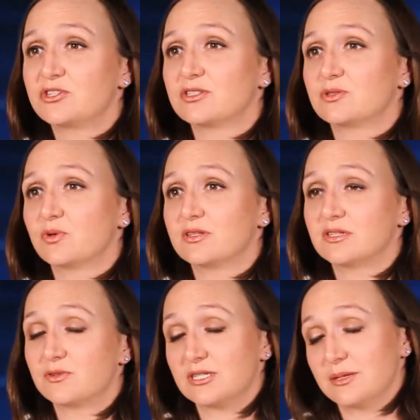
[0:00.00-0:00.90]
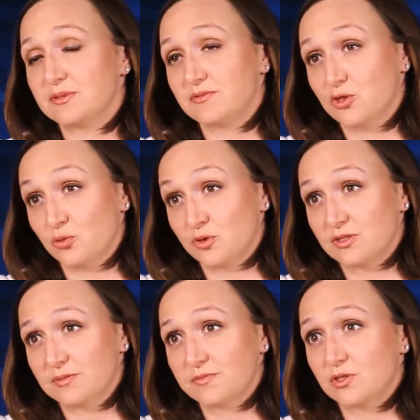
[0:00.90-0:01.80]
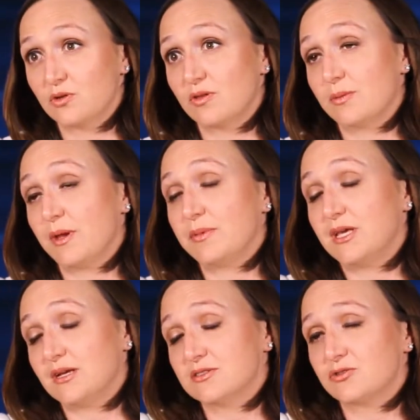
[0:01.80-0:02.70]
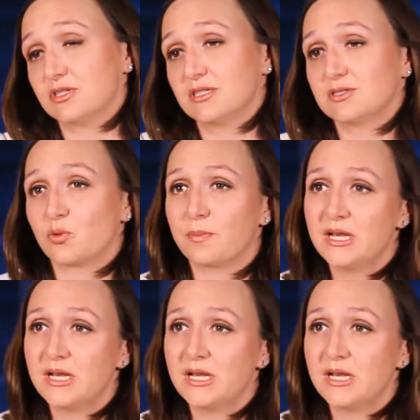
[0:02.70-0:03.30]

patients with different types of tumors. So they might be cancerous or